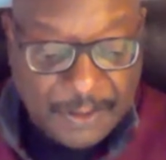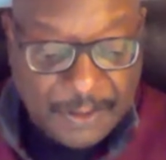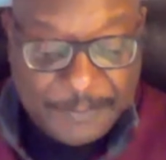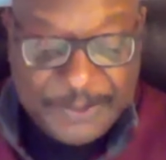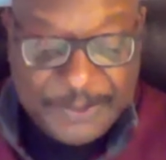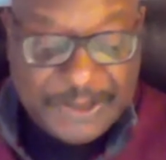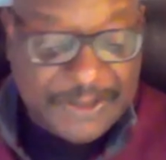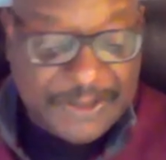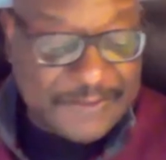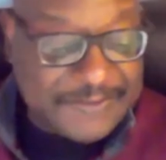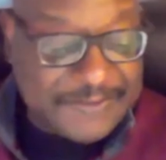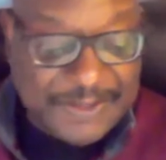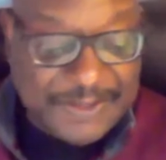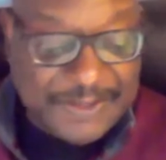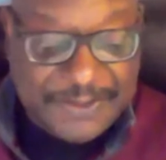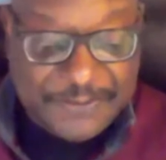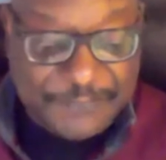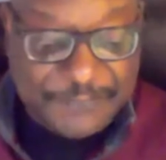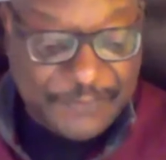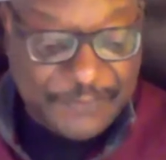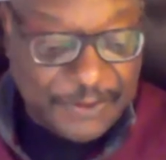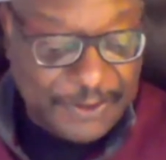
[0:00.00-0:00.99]
because it
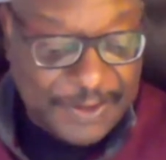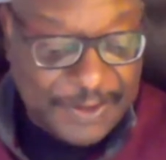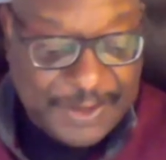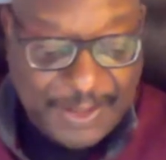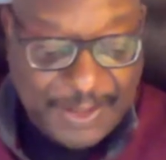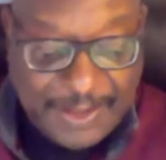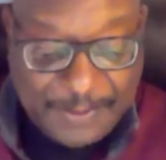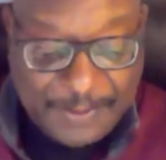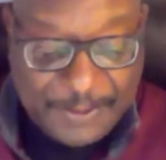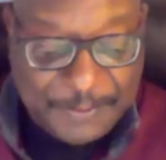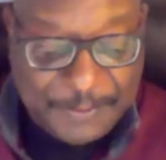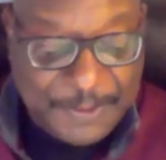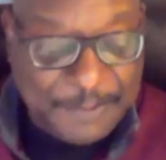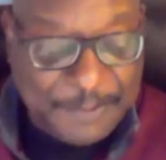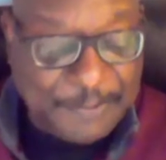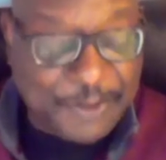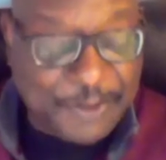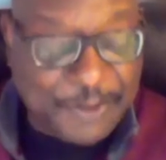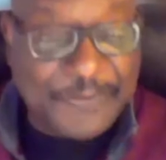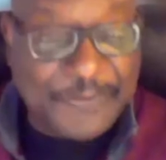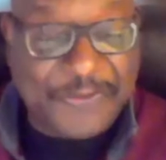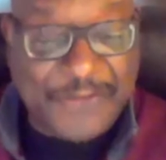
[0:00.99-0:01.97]
is very common to be
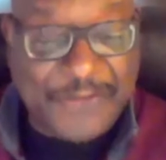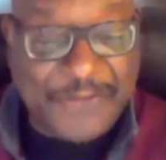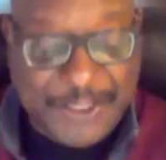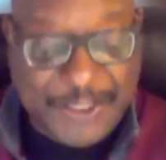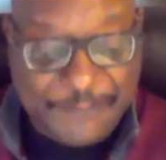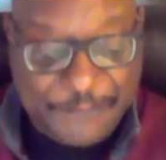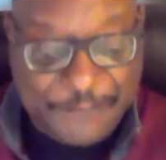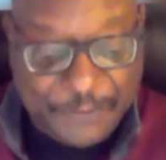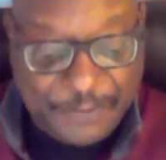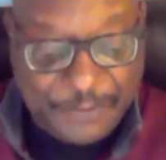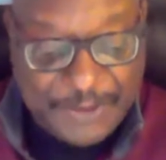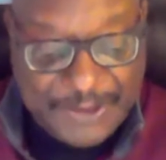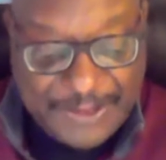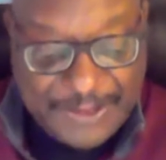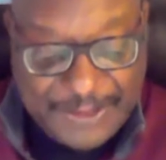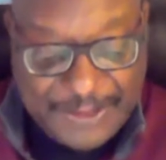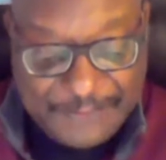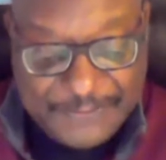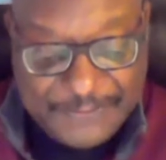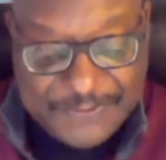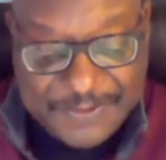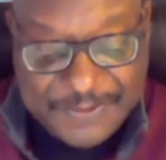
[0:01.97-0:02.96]
both thankful and
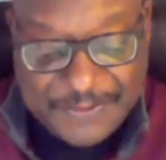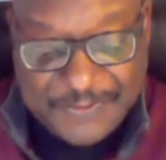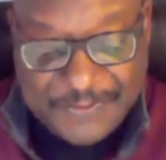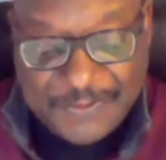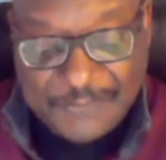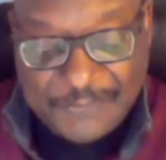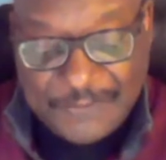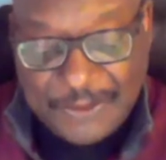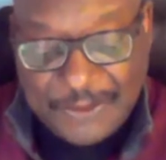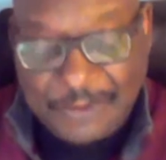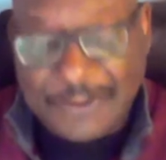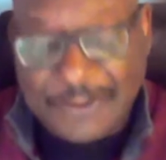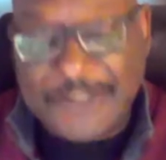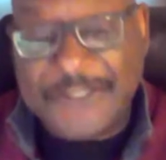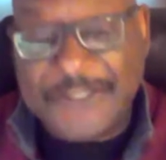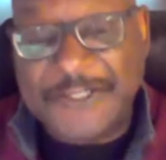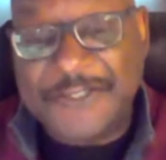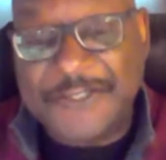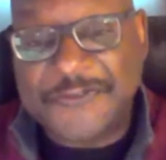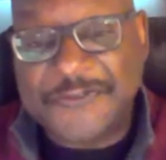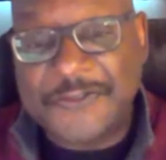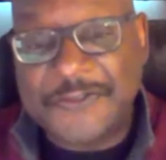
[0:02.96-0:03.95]
have a sense of
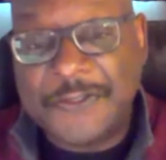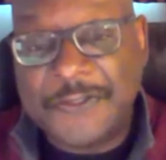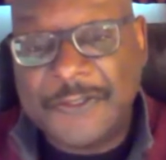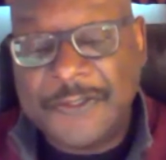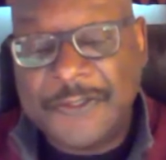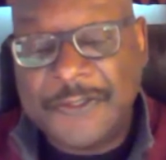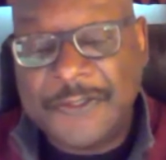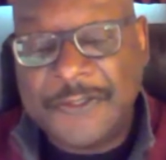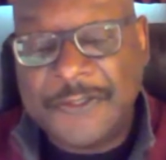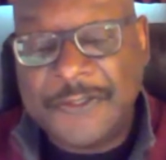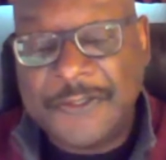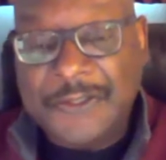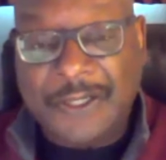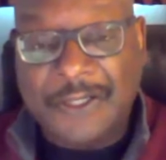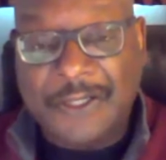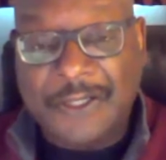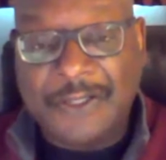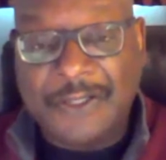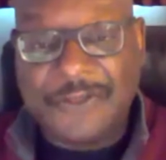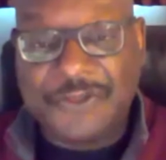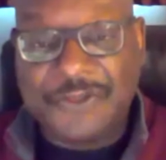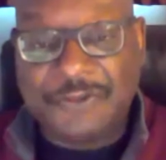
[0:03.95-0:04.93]
loneliness
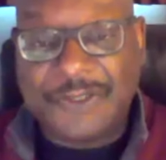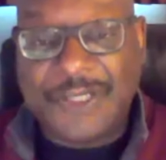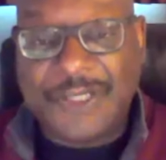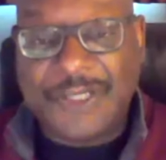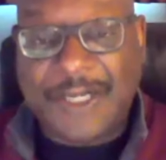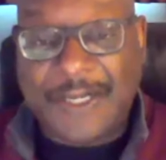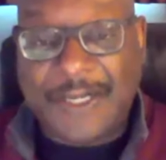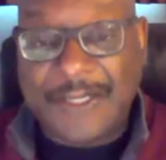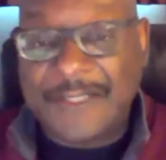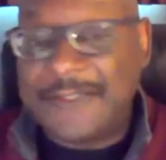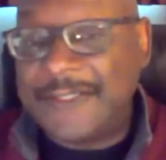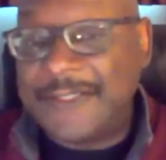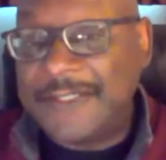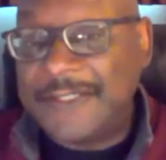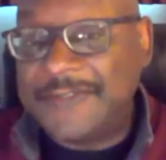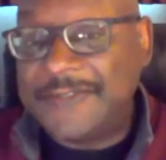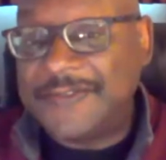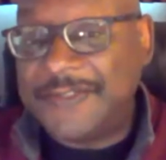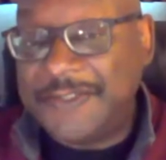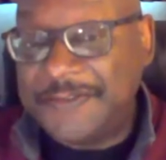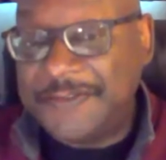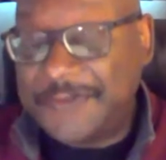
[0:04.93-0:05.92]
during
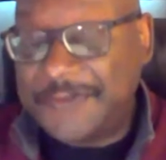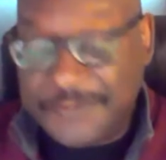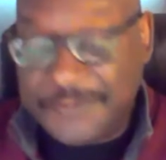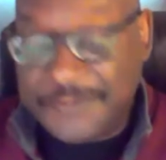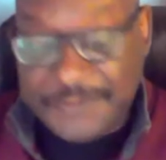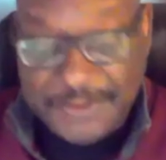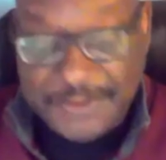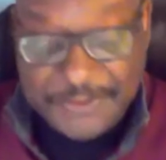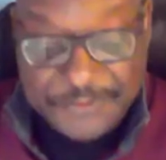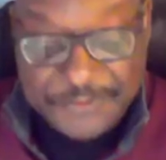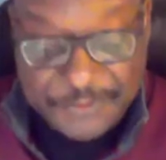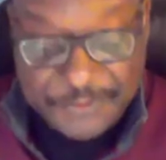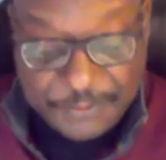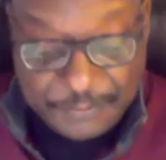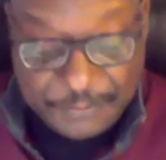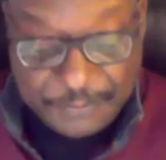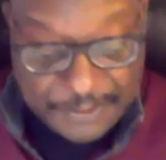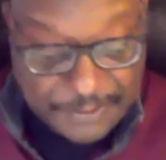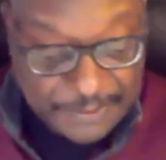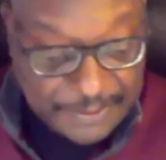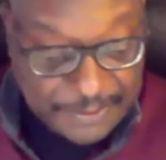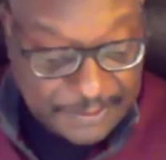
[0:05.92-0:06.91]
holiday seasons,
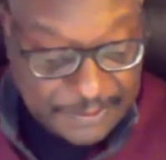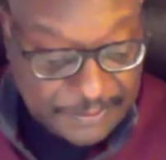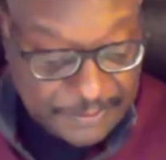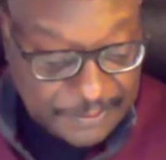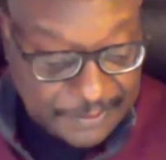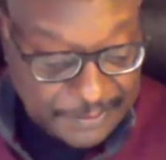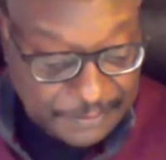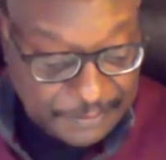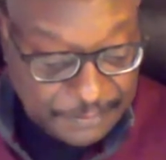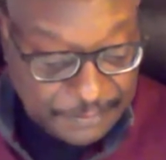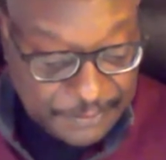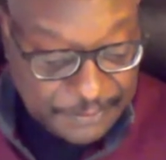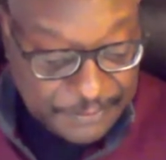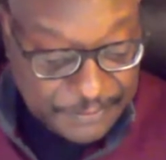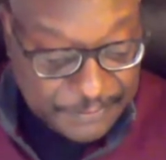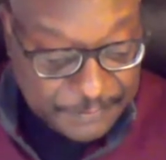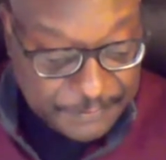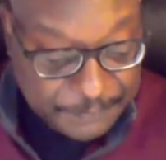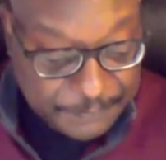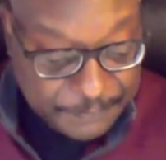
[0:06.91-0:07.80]
Easter included.